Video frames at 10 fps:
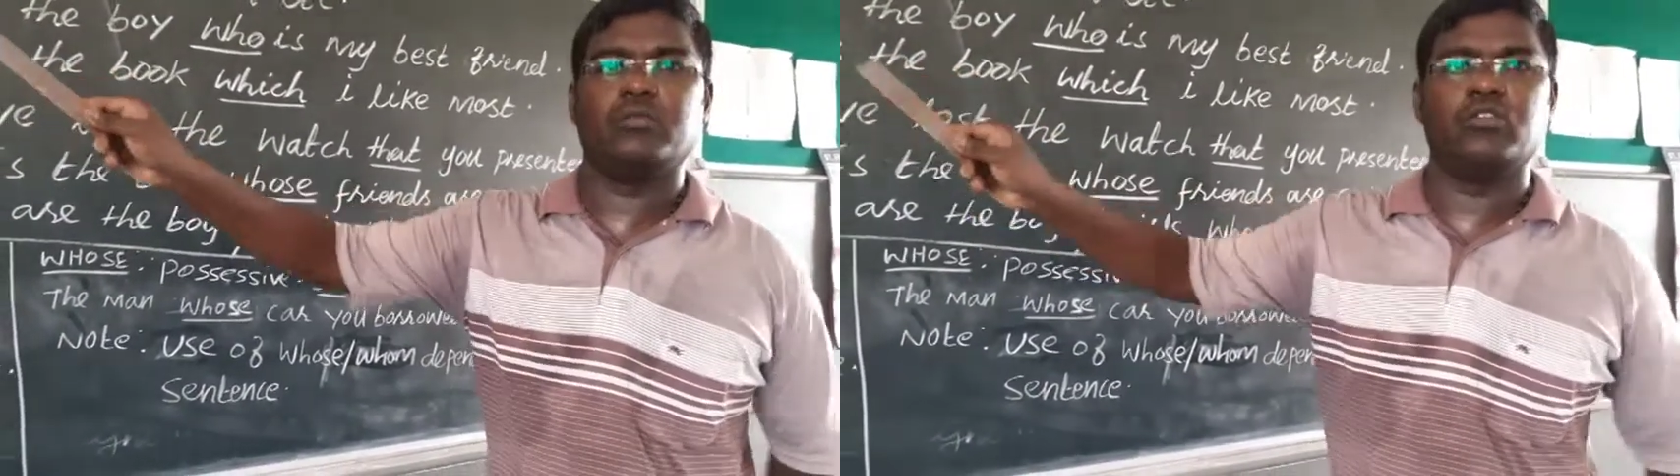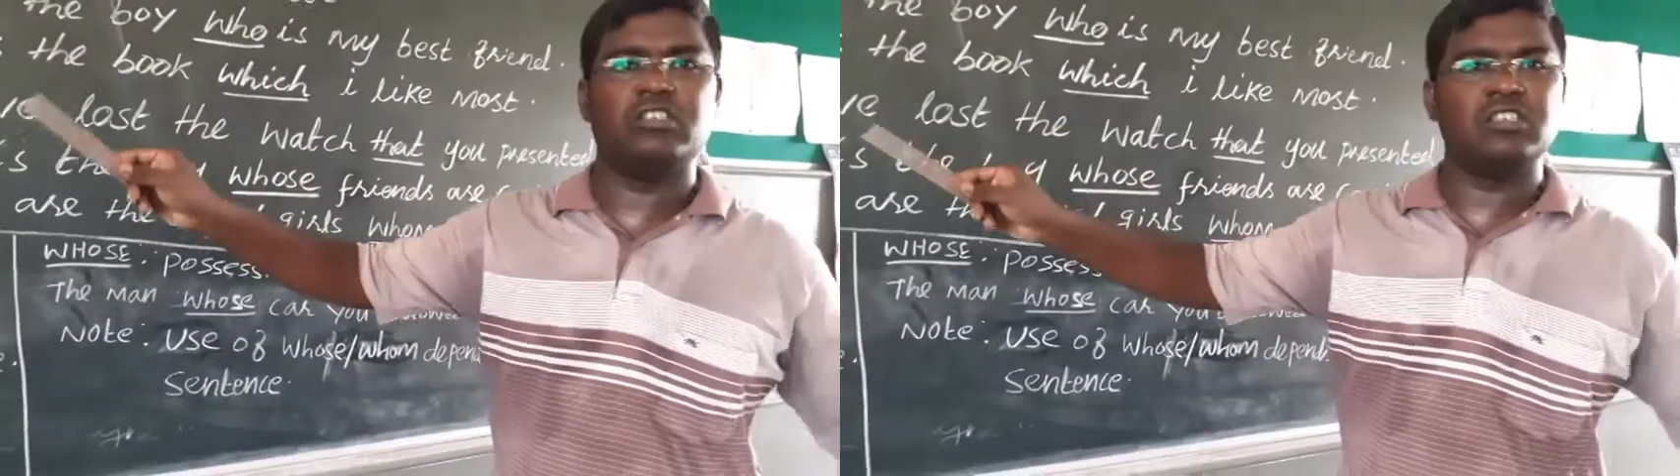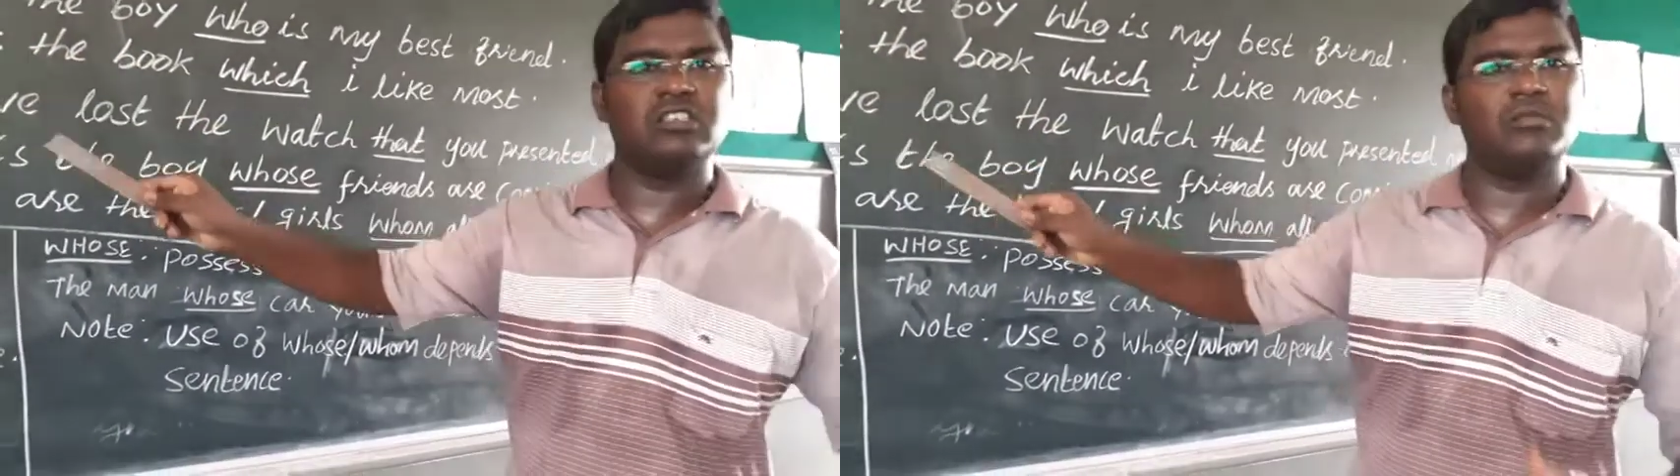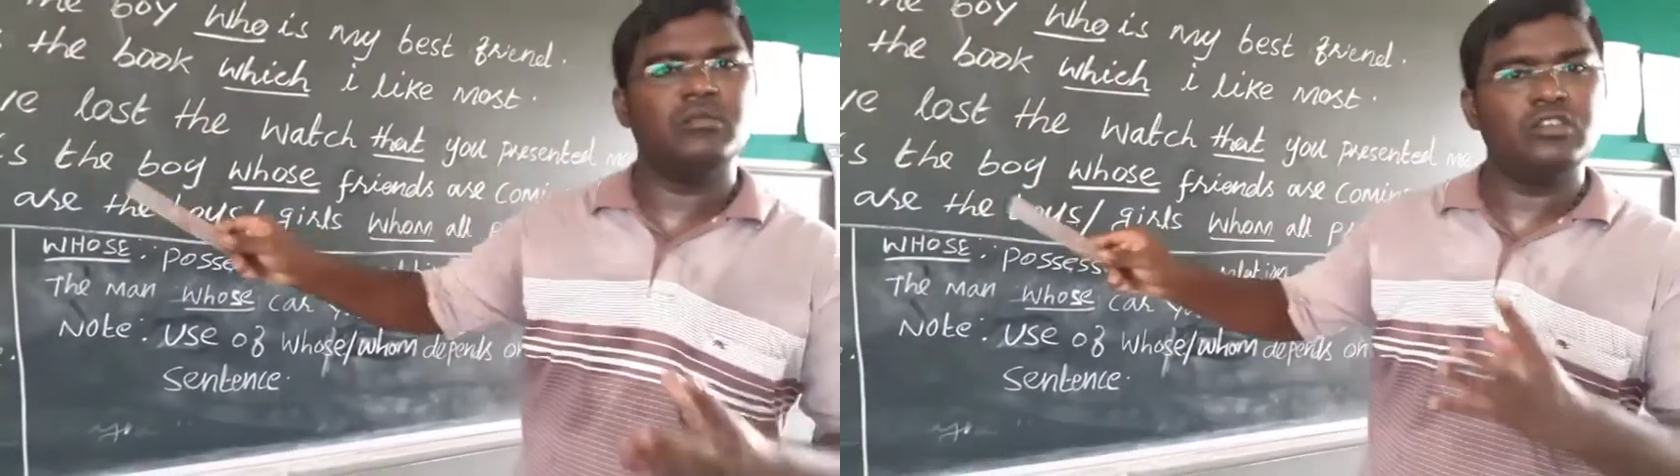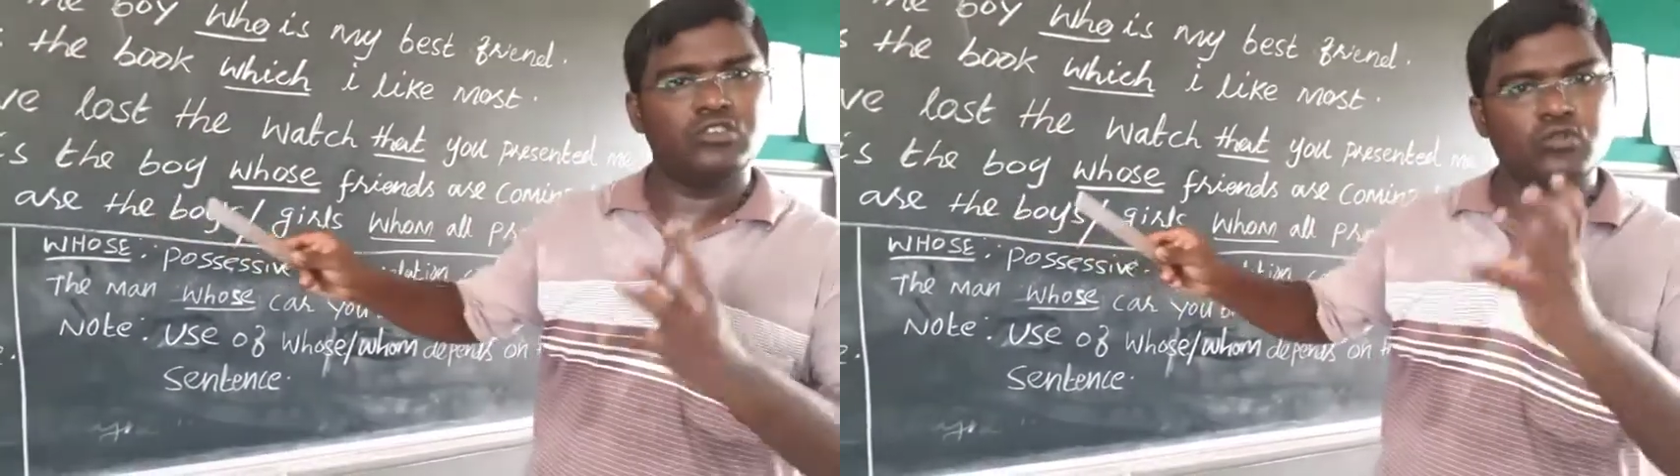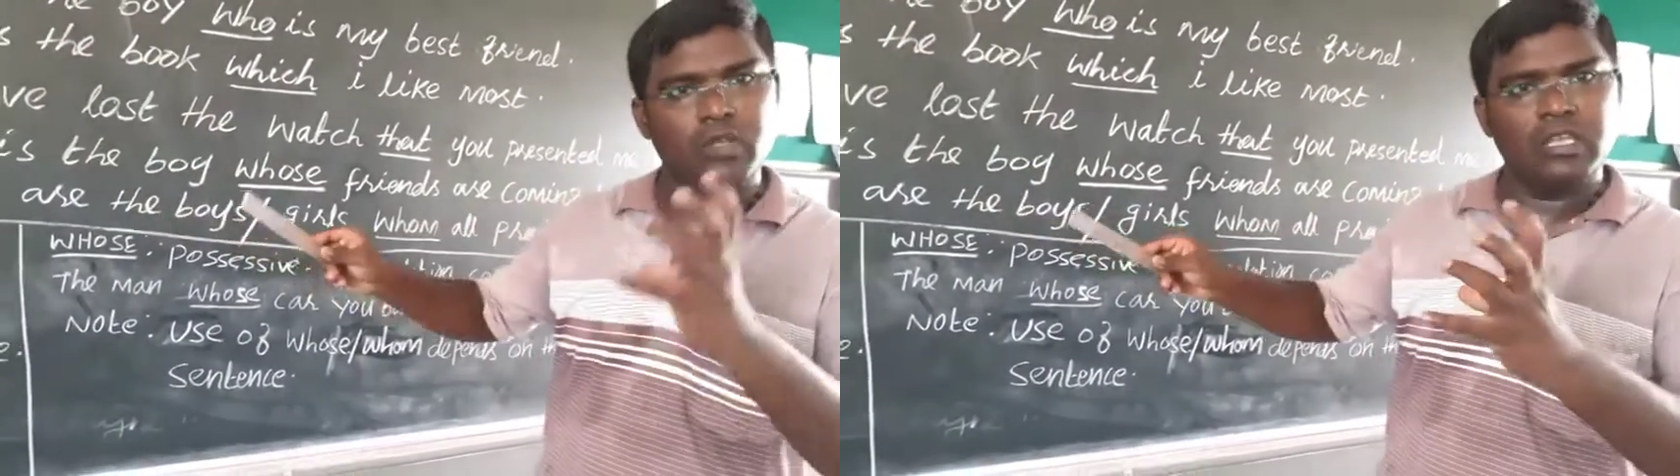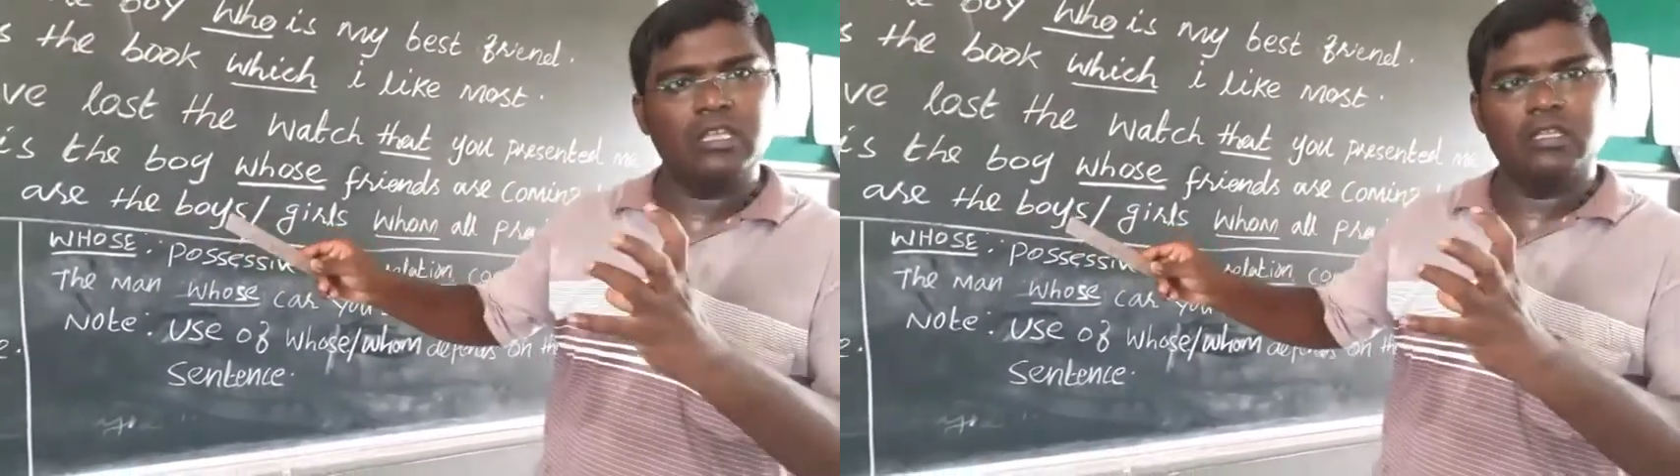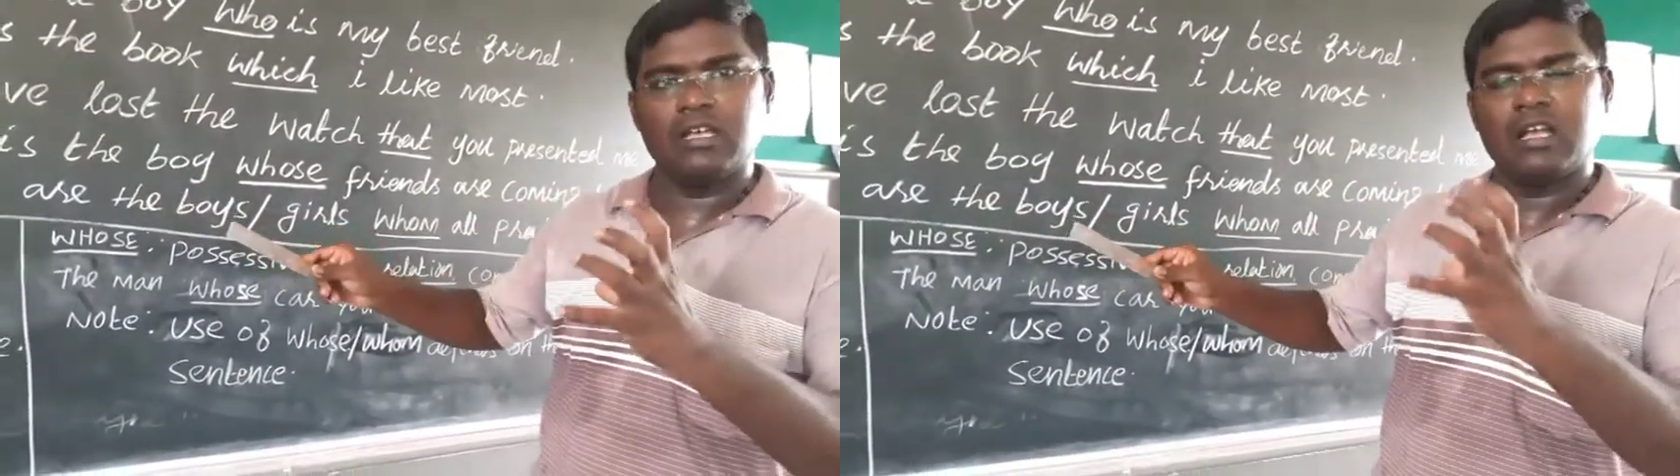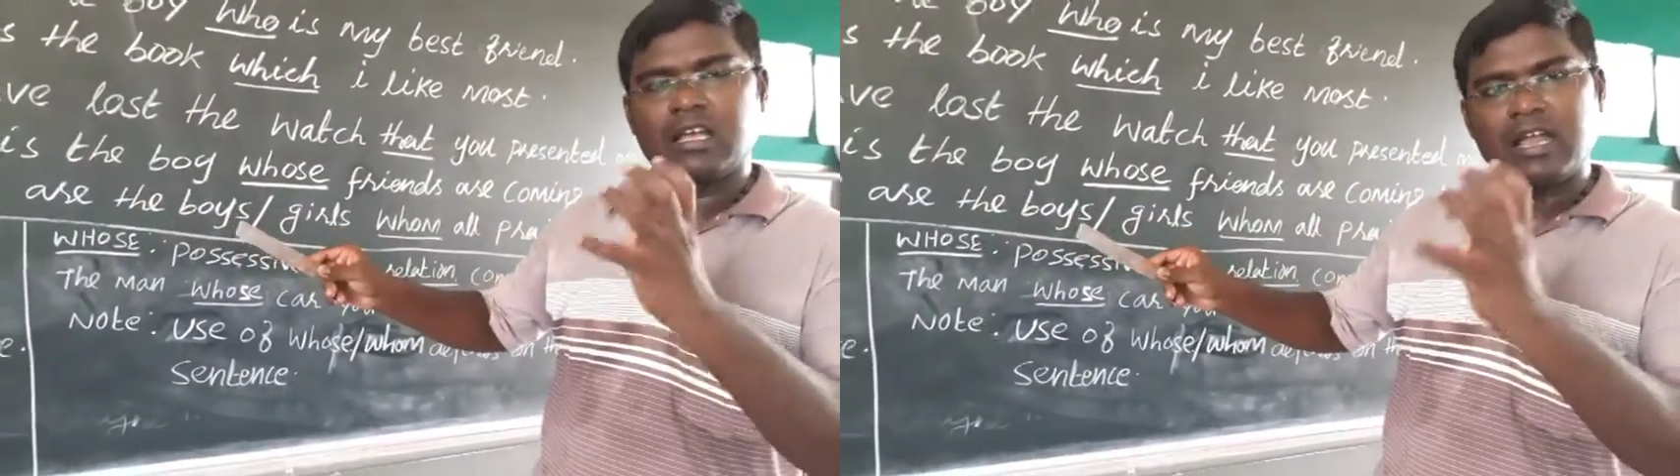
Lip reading: Possession means showing